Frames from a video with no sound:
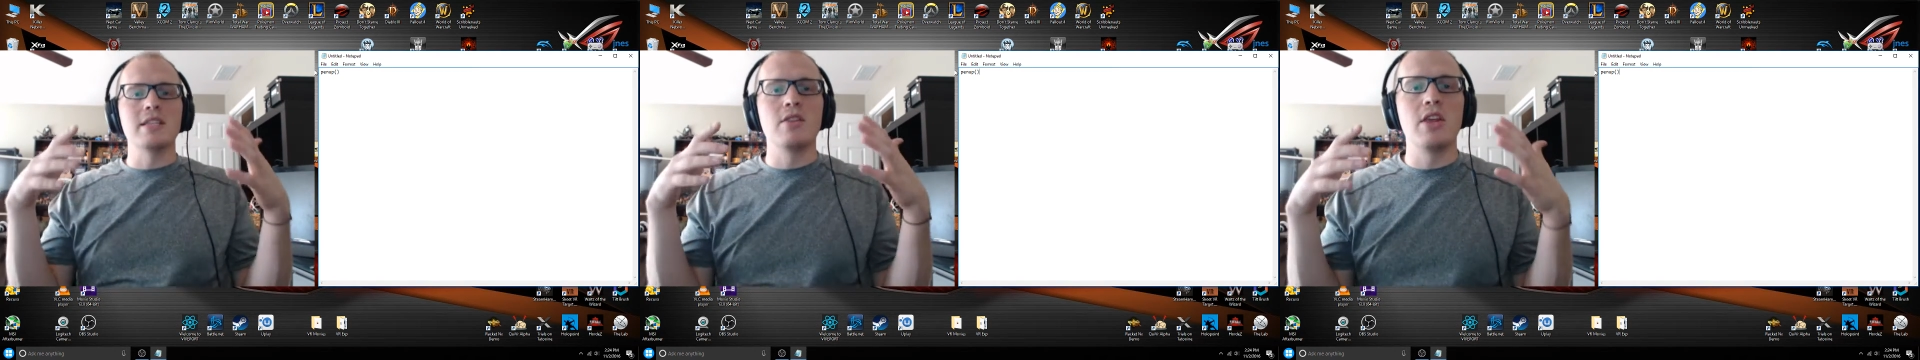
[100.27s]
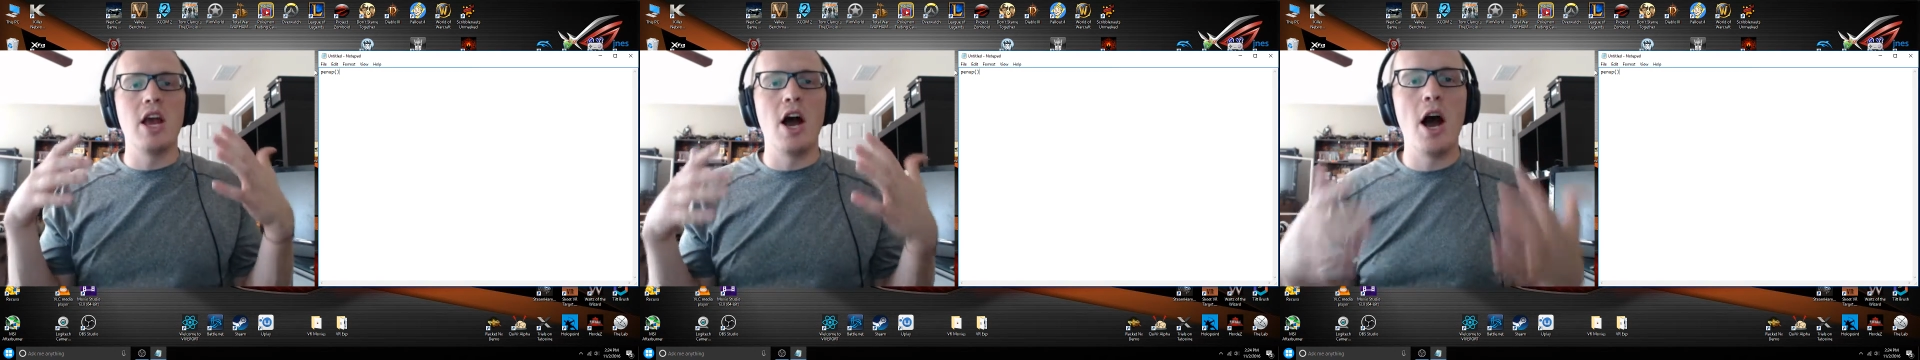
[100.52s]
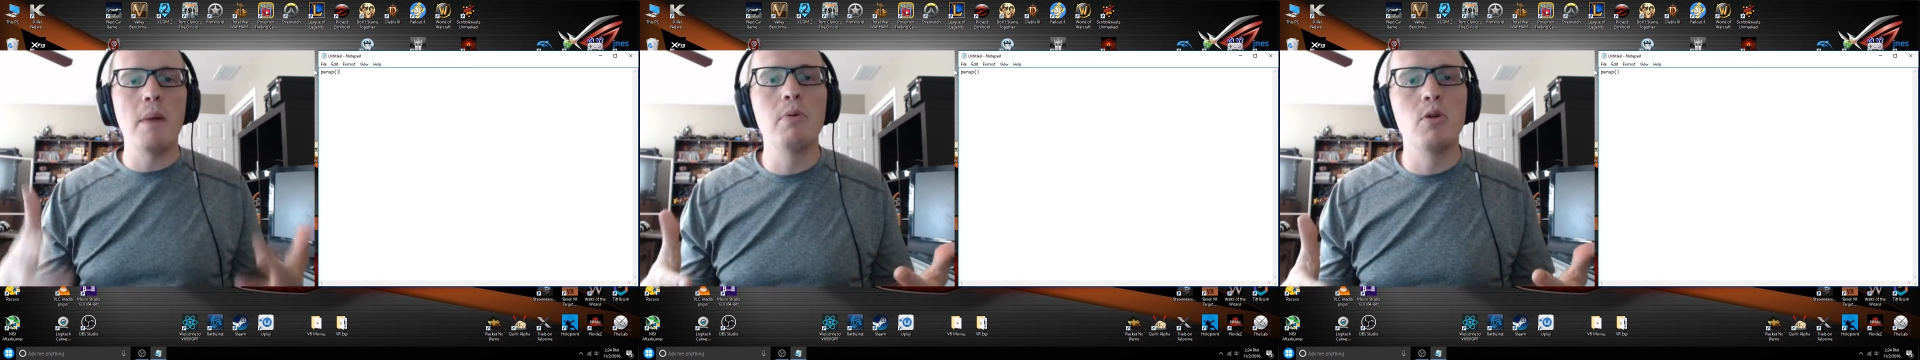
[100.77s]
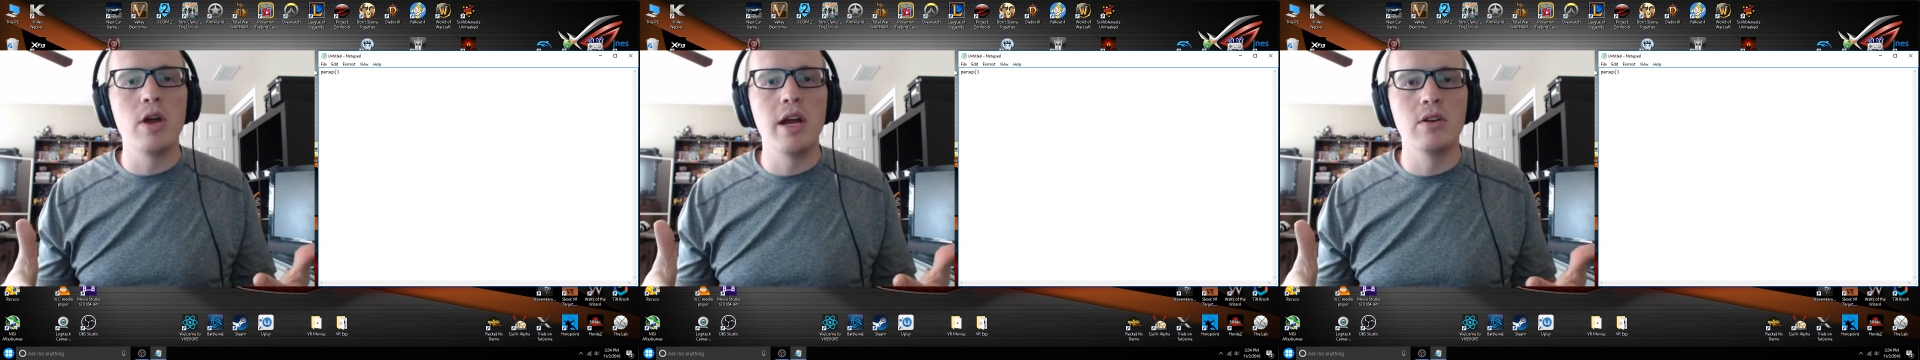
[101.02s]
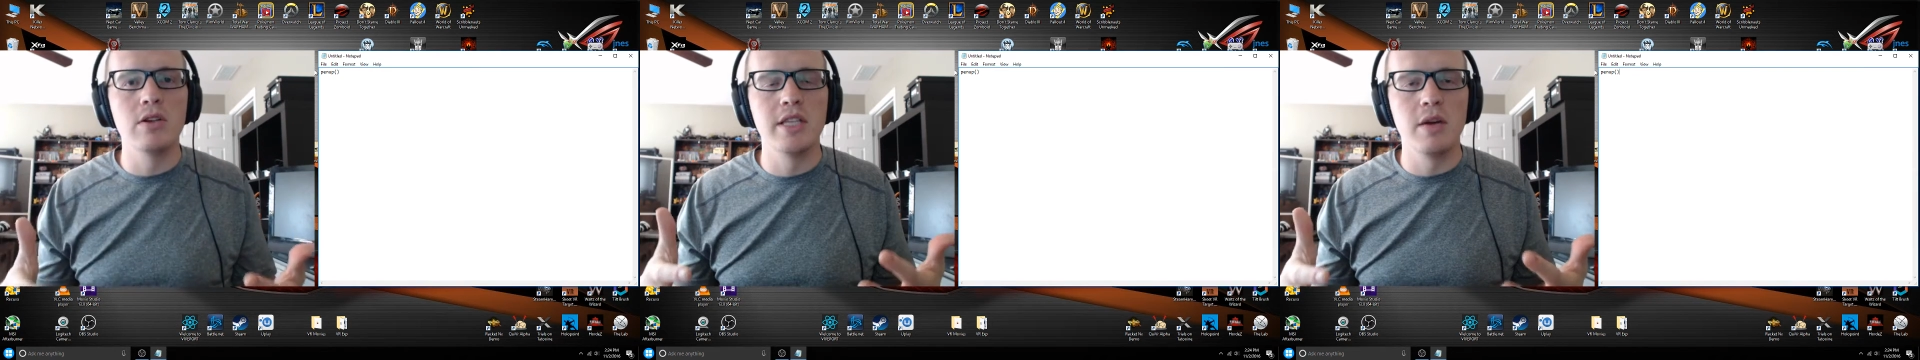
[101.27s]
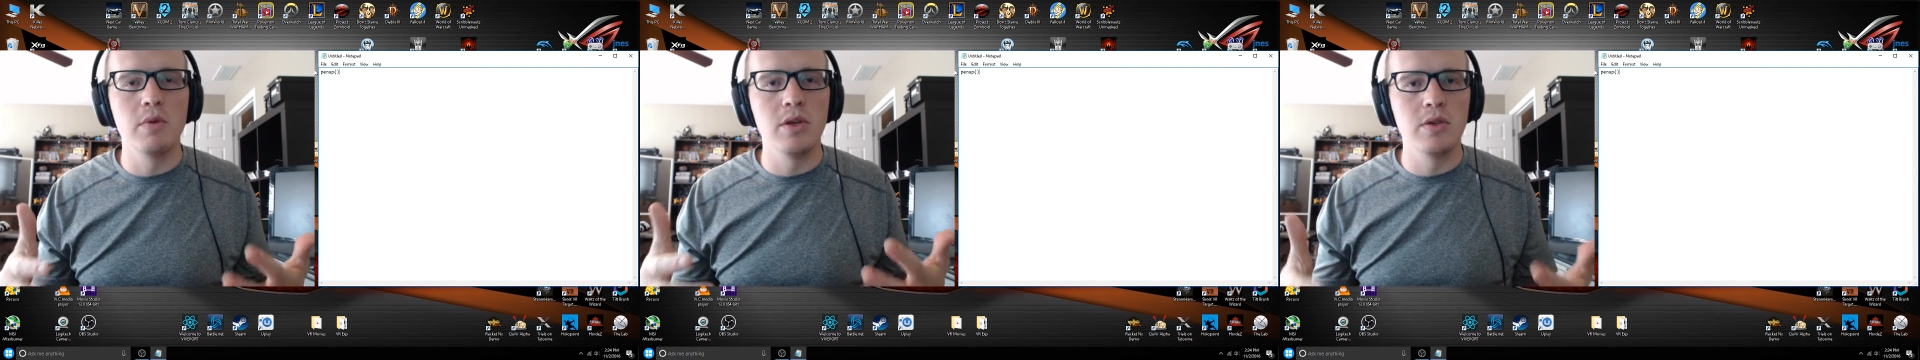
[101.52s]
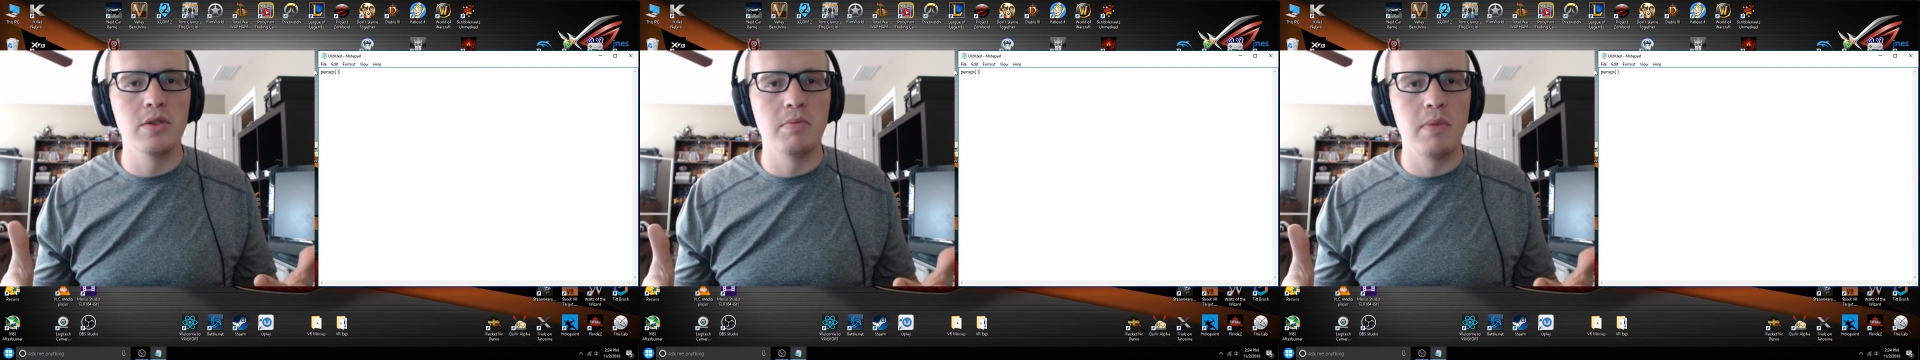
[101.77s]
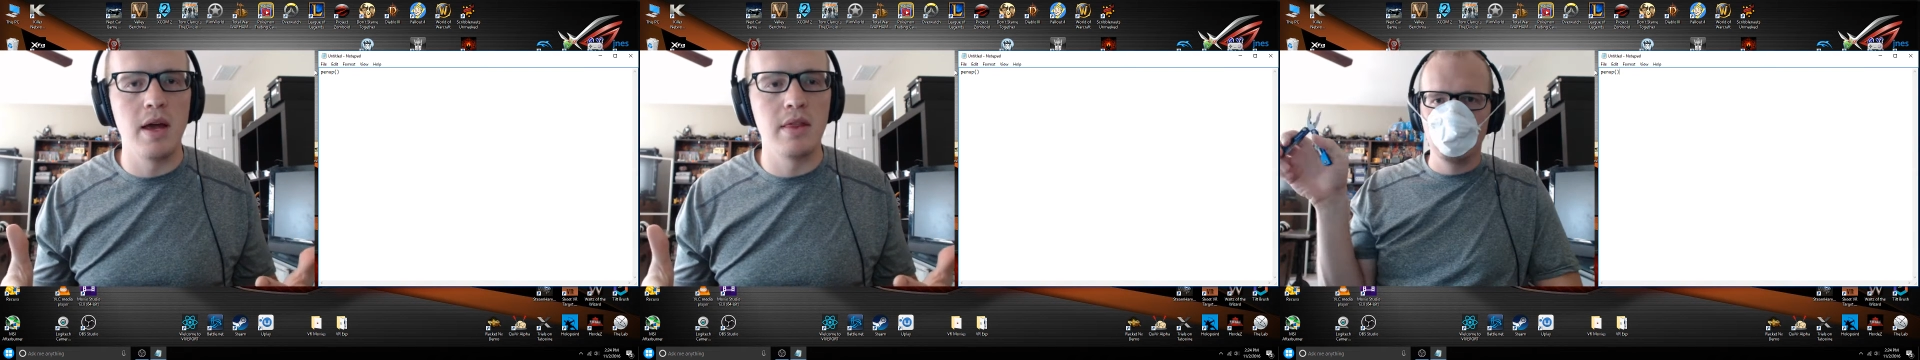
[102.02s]
the operators that we use in
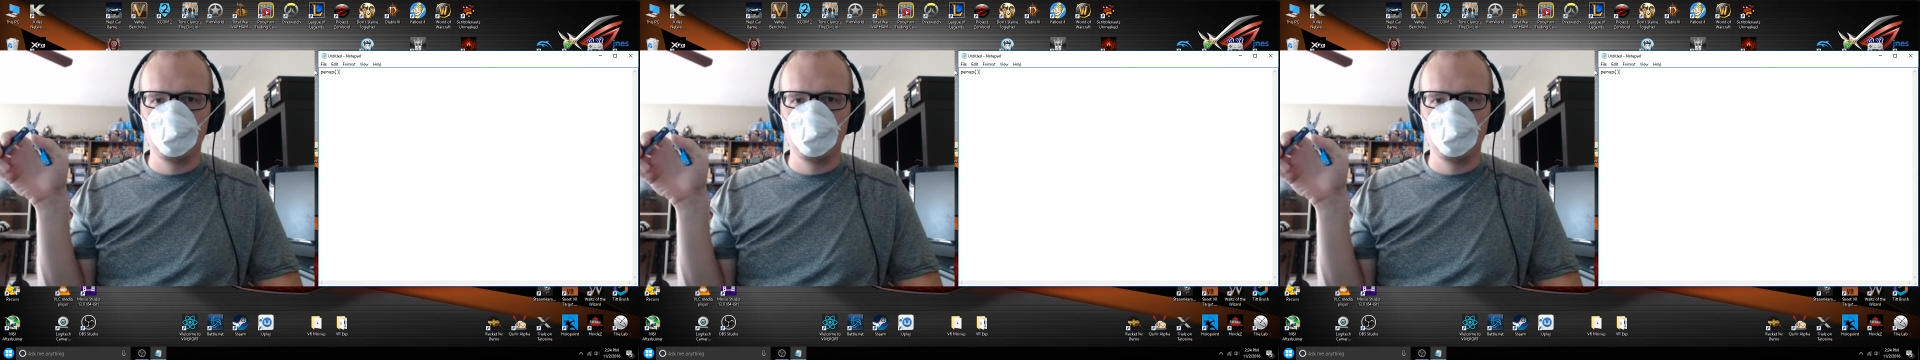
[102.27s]
Python.